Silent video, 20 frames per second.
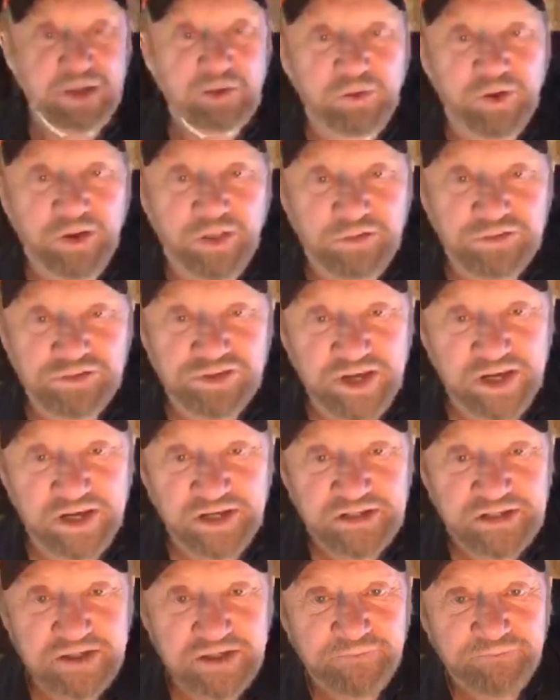one of those
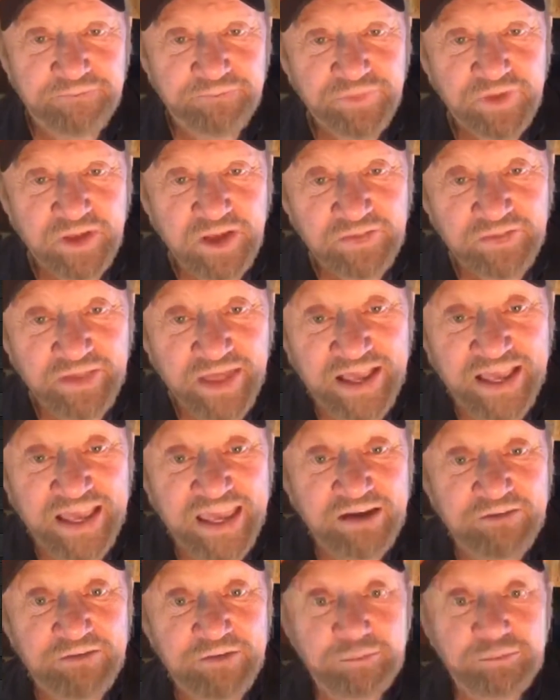things. They
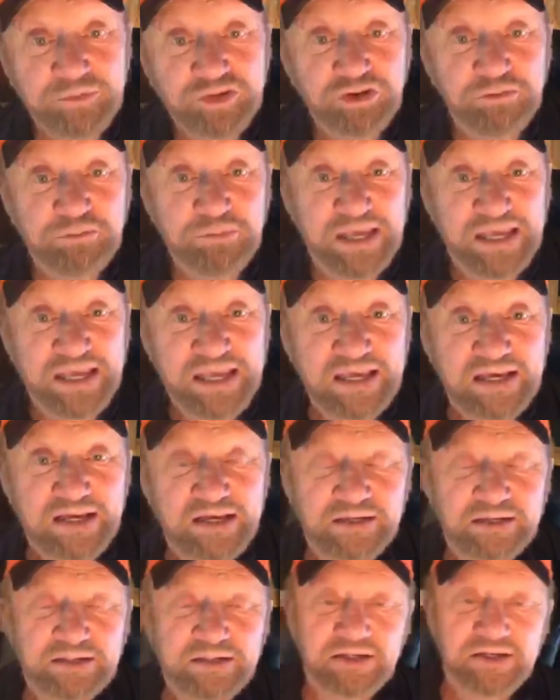give them to me
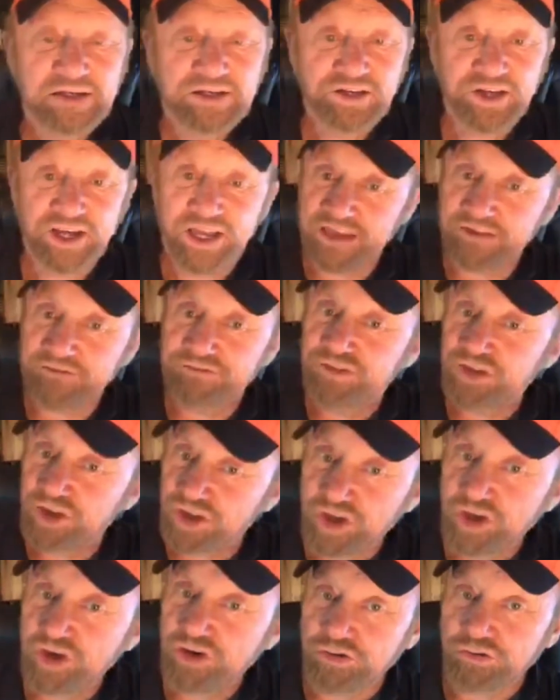to give to
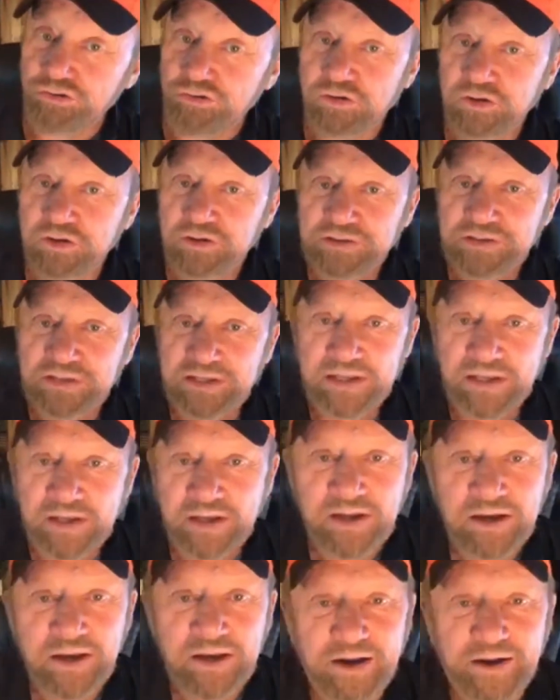you.
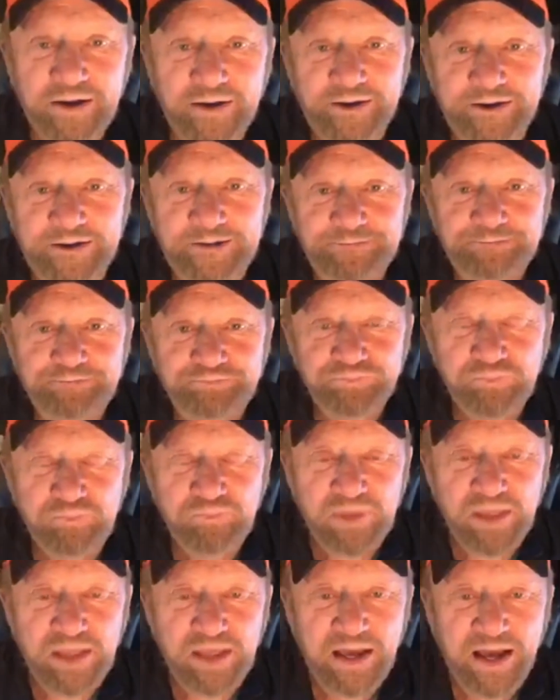I
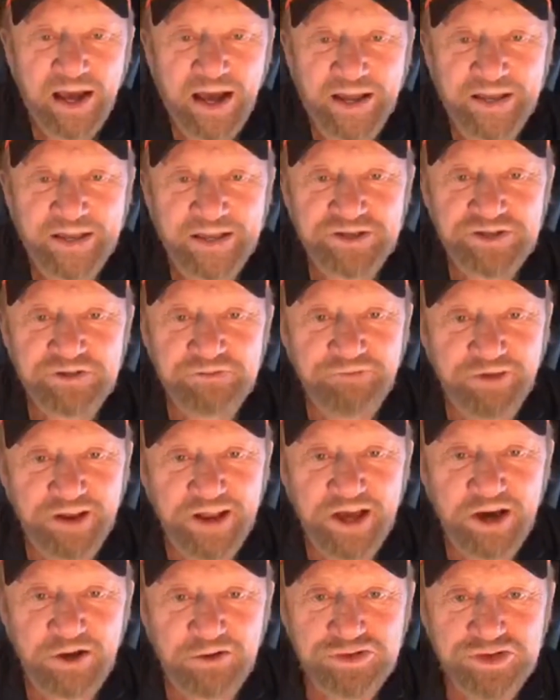did some
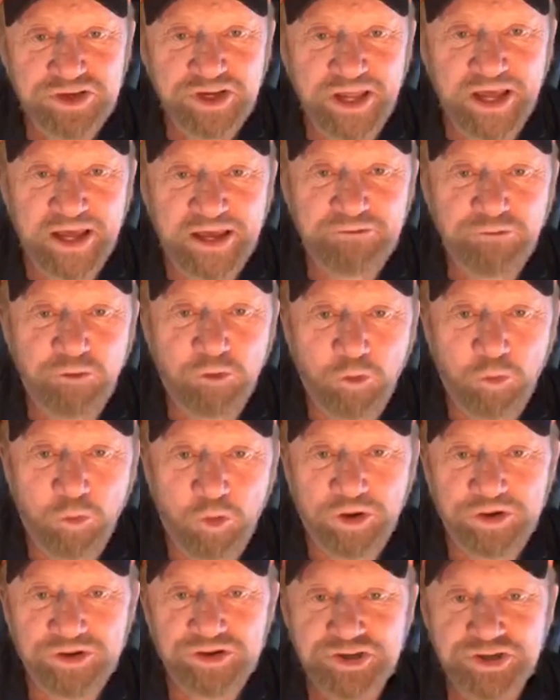videos today for
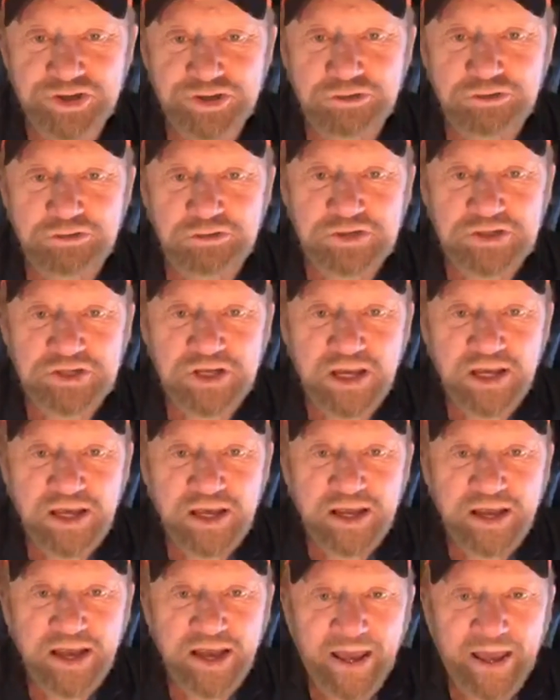Works Tools.
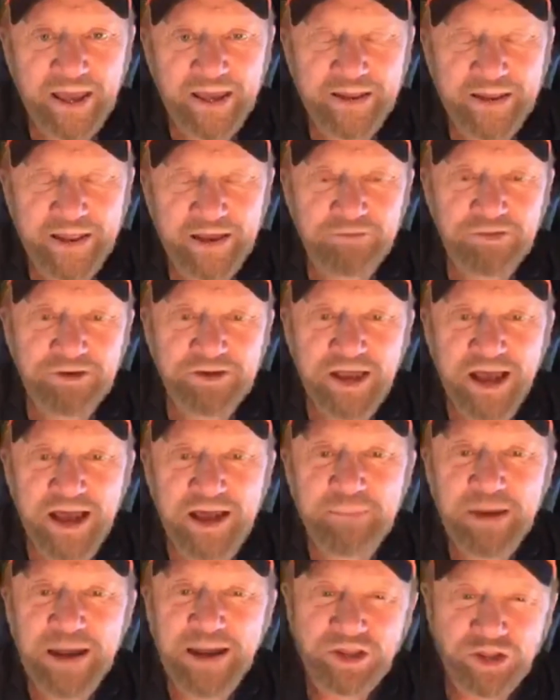And every
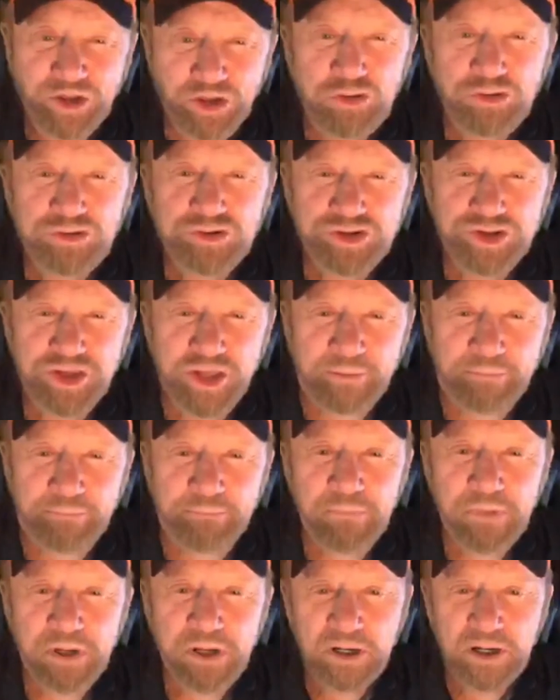time I use
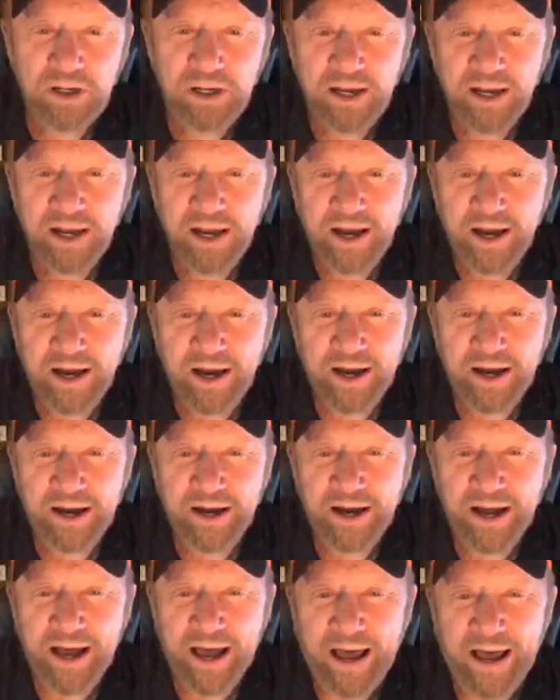them,
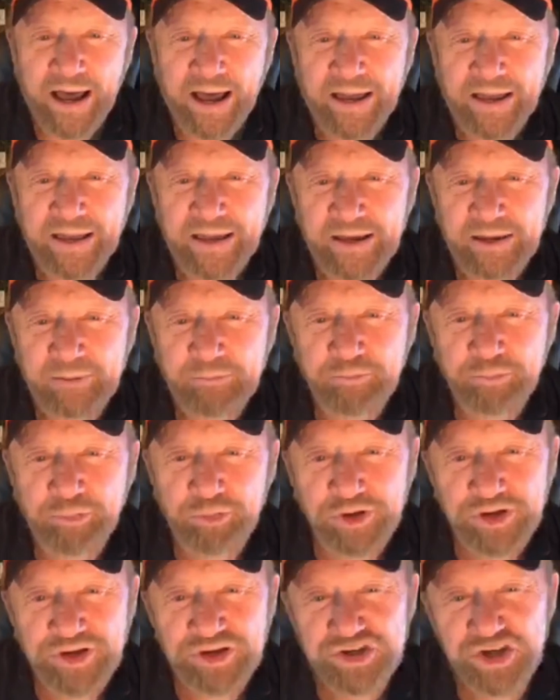I
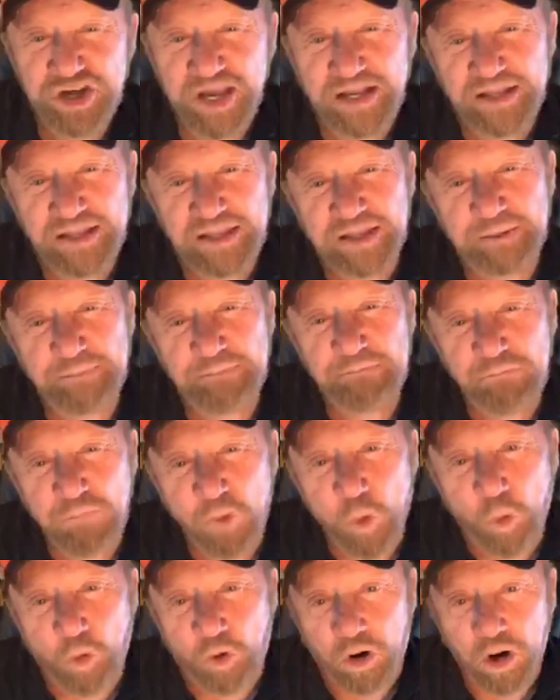appreciate them
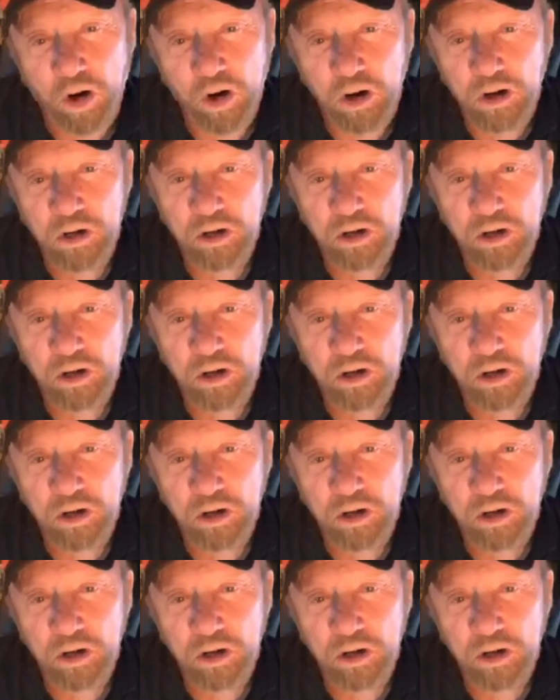more